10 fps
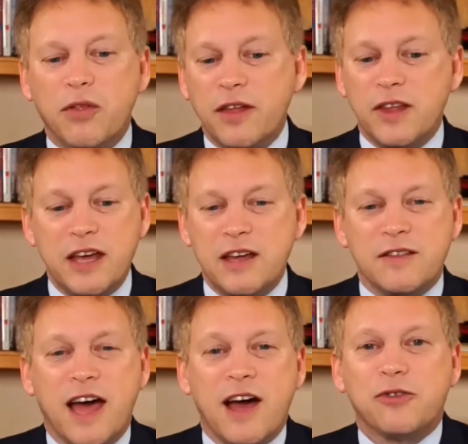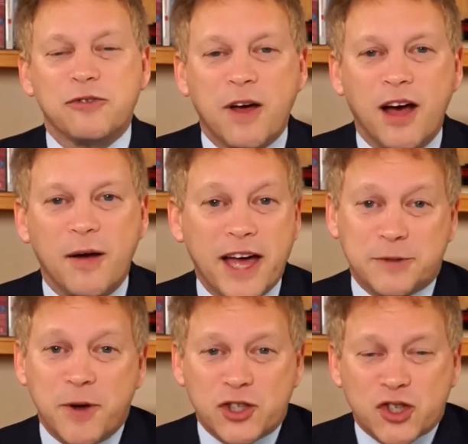the health
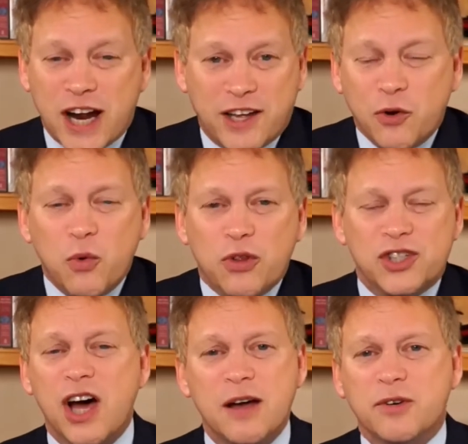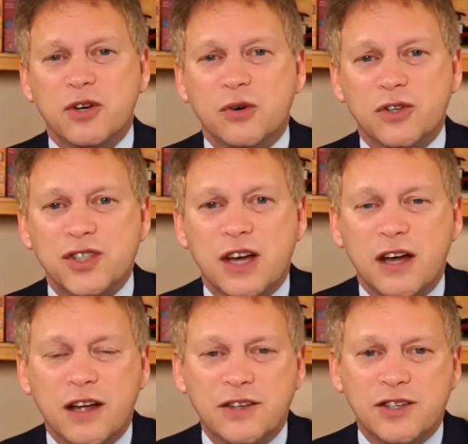experts track it all the time, of course,
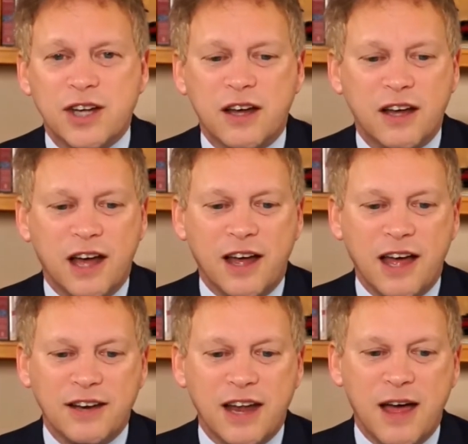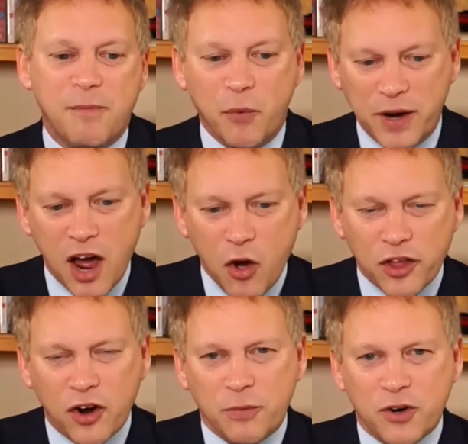and but we know
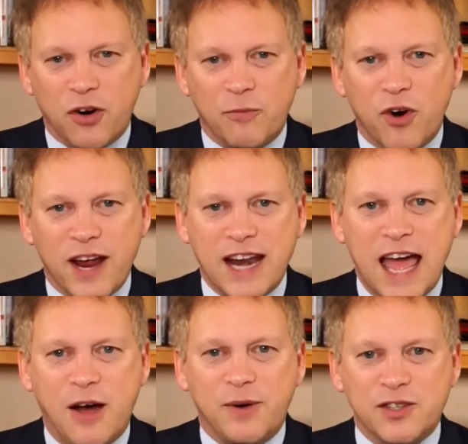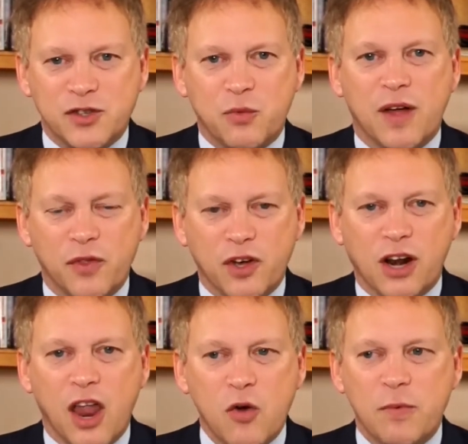that Omicron right now is the one
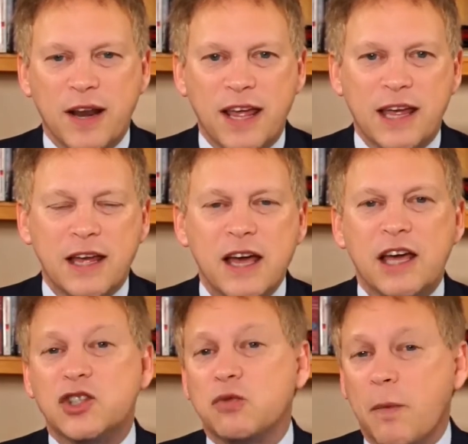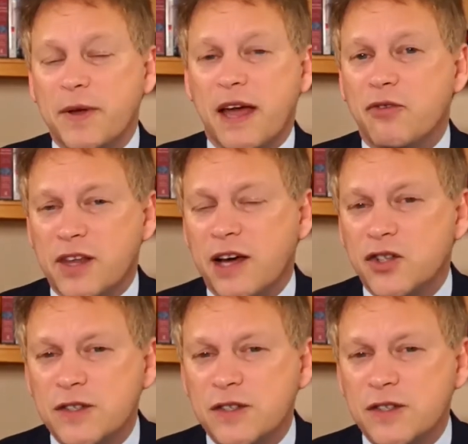globally is swamping everything else.